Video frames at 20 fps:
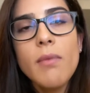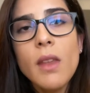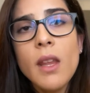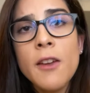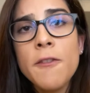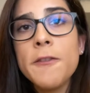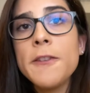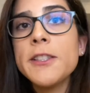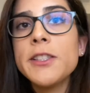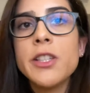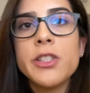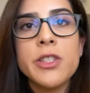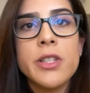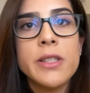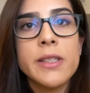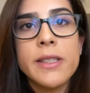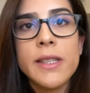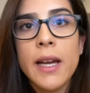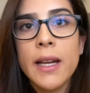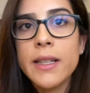
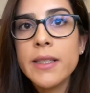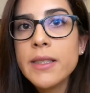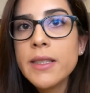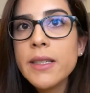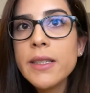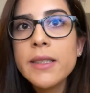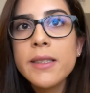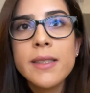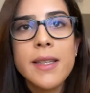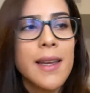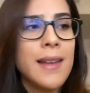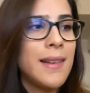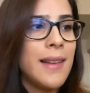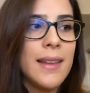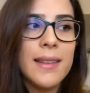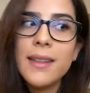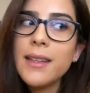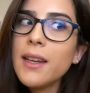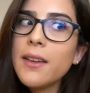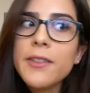physician scientists and
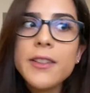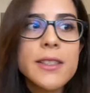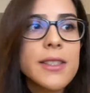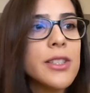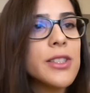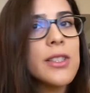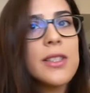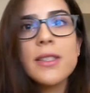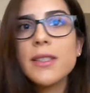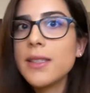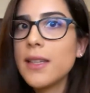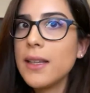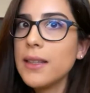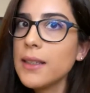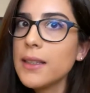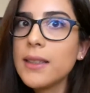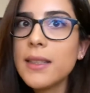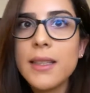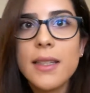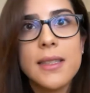Latina physicians and
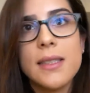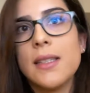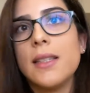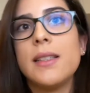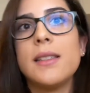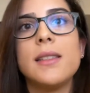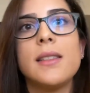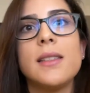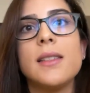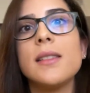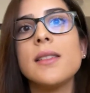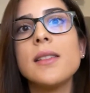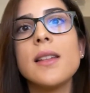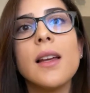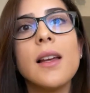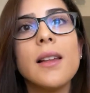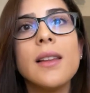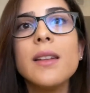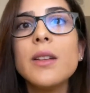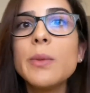Latina scientists
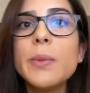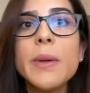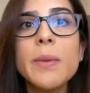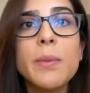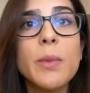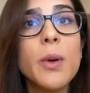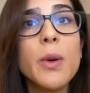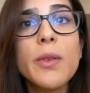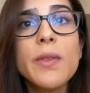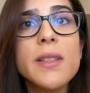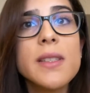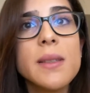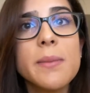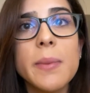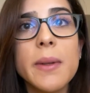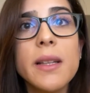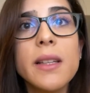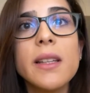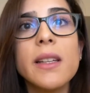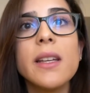a little bit more
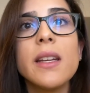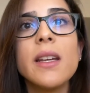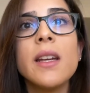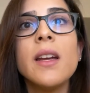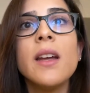visibility